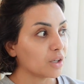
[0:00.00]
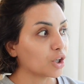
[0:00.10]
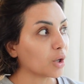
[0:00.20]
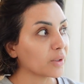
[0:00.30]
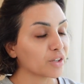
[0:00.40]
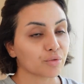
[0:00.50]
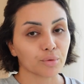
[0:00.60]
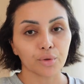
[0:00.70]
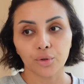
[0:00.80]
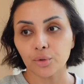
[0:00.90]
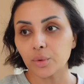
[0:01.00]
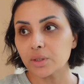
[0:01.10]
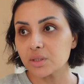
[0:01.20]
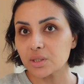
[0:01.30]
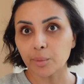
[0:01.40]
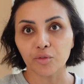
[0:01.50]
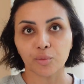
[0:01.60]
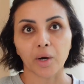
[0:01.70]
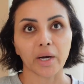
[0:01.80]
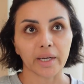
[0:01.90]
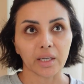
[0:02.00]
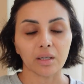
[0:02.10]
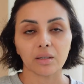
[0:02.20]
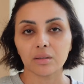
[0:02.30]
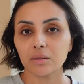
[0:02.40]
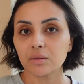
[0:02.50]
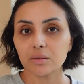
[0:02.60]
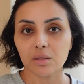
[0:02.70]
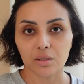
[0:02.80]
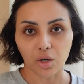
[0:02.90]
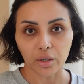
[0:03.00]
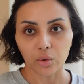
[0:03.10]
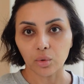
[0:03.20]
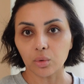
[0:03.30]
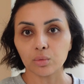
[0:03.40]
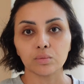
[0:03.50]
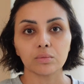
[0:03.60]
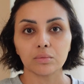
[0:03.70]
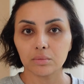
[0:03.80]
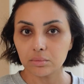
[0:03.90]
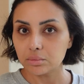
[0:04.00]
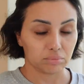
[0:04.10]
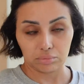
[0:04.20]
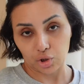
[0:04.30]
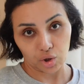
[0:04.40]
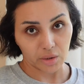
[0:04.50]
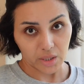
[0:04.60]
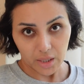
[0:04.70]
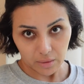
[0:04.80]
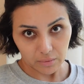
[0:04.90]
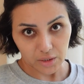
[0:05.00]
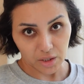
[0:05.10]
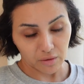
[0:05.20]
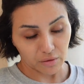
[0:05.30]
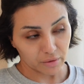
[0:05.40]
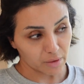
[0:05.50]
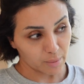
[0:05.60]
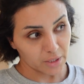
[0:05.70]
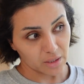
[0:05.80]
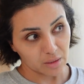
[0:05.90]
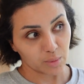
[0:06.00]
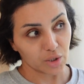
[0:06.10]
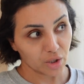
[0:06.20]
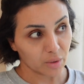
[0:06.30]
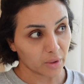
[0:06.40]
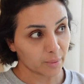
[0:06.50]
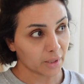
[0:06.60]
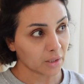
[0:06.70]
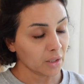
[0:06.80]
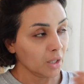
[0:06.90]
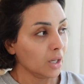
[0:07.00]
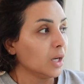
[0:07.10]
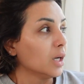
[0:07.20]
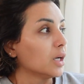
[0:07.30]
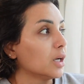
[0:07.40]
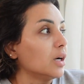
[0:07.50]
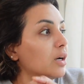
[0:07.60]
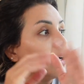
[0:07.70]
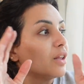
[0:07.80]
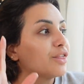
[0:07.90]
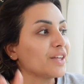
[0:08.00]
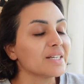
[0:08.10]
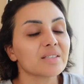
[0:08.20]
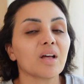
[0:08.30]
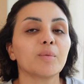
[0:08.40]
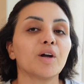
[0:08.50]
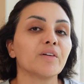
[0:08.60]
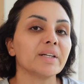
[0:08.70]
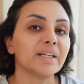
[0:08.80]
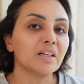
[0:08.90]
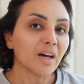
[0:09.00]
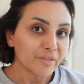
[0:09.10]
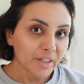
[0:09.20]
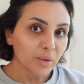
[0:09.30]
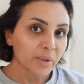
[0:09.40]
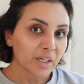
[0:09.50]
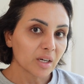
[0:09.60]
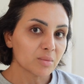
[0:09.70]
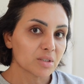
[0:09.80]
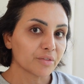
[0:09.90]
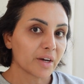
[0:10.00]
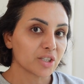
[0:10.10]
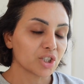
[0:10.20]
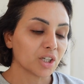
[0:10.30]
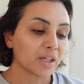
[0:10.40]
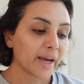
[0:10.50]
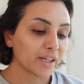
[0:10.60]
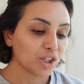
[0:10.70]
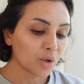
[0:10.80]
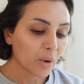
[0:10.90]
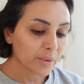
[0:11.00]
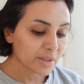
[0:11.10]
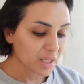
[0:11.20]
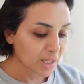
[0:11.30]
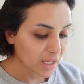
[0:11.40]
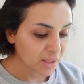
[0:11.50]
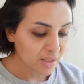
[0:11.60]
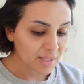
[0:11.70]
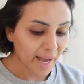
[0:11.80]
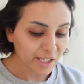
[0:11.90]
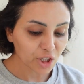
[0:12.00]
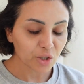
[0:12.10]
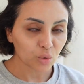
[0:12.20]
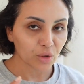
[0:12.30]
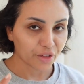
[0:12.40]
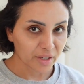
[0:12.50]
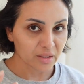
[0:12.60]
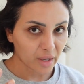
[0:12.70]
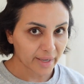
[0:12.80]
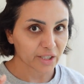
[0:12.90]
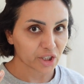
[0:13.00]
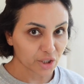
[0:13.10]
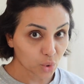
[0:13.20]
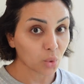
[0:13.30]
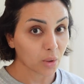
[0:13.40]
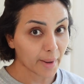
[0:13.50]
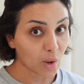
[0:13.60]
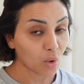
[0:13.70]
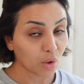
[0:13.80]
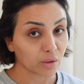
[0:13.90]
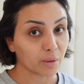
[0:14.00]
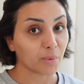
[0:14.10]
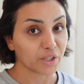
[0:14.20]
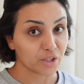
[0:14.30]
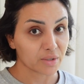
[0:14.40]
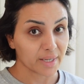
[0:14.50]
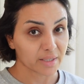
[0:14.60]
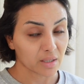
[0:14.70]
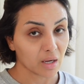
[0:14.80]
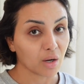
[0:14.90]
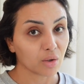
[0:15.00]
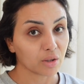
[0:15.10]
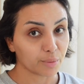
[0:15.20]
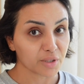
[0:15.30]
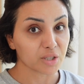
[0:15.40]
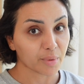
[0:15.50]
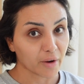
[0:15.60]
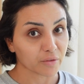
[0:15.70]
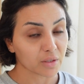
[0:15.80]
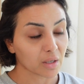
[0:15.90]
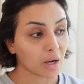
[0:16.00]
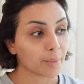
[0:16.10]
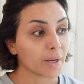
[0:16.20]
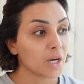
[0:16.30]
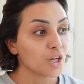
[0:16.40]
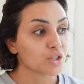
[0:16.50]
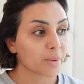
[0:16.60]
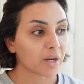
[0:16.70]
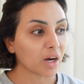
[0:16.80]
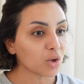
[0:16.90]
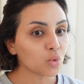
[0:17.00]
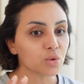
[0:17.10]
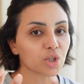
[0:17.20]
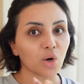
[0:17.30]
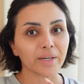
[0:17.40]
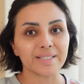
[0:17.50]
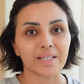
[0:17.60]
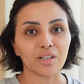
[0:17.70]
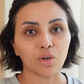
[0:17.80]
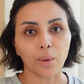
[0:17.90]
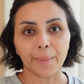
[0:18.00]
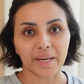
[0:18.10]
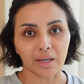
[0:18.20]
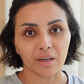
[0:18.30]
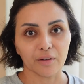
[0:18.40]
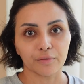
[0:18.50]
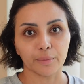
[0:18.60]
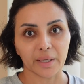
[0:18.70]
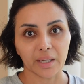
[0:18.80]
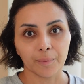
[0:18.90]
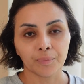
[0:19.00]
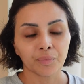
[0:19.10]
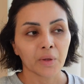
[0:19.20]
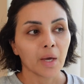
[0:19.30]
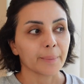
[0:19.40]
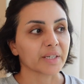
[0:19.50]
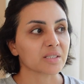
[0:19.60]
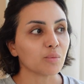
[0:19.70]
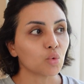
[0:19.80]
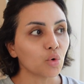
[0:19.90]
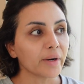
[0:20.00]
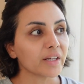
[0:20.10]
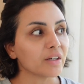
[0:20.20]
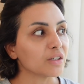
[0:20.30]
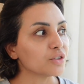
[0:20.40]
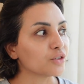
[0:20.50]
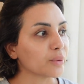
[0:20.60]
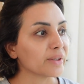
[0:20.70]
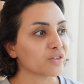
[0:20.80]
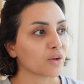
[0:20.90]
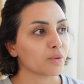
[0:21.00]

going through some of my style closet. I don't even know if that made sense, but you know what I mean. Things that I'm currently loving when it comes to fashion. And you know what I was thinking? These are actually all things that I actually talk about on my newsletter, the Beauty Breakfast Club. So it kind of all ties in a lot better for me, because I'm already doing so